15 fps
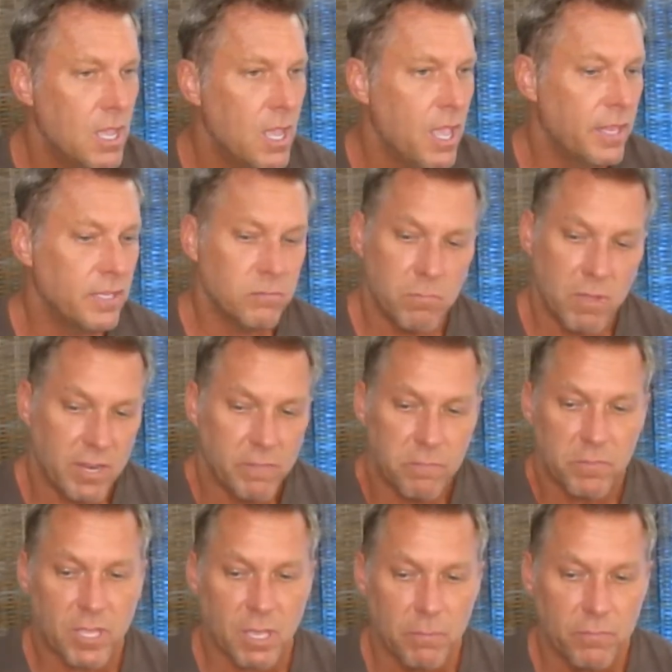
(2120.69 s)
And many of them
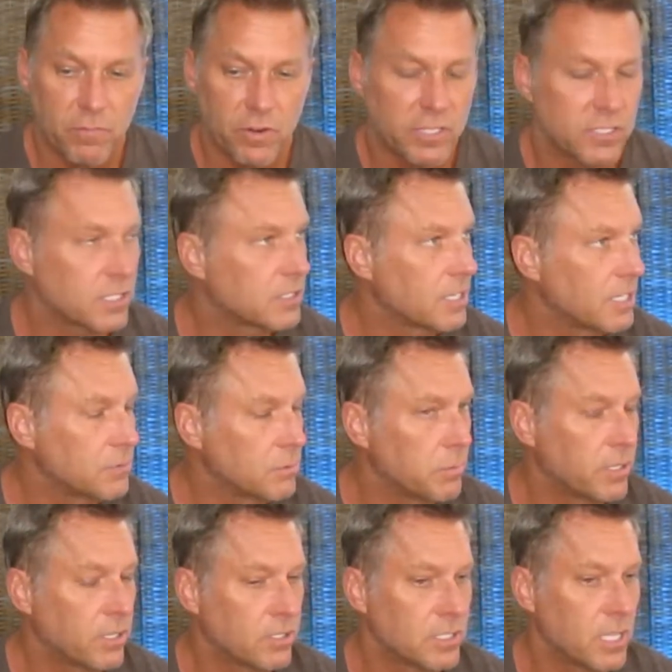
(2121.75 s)
become very successful
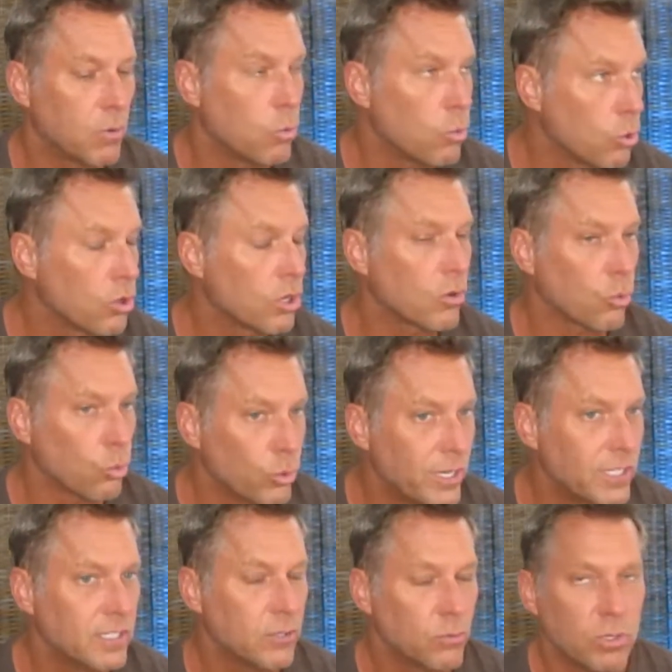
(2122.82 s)
because they work
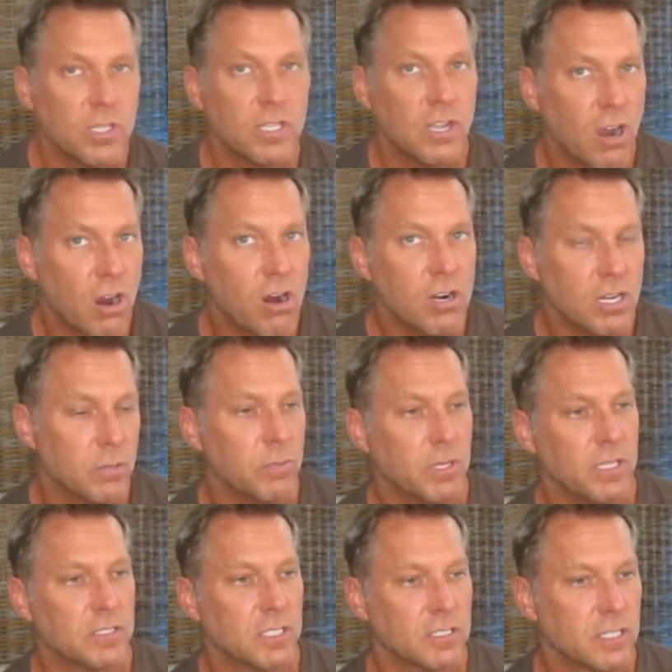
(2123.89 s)
really, really hard at
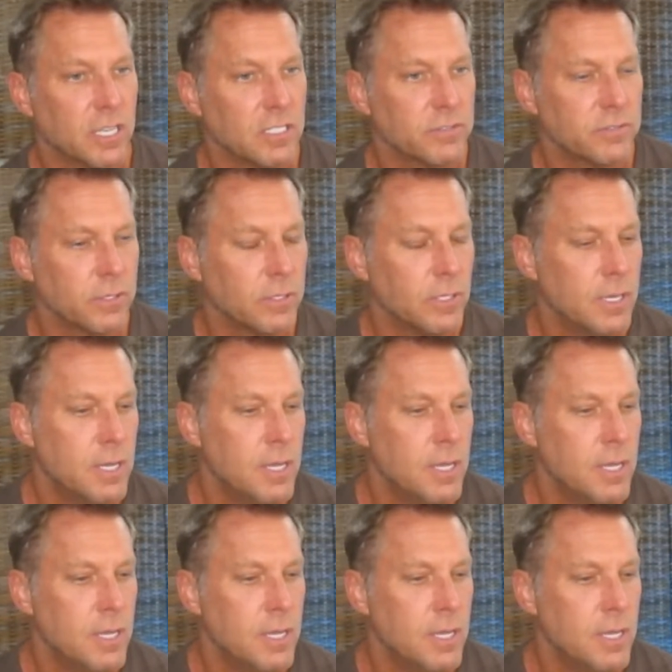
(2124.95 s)
being successful.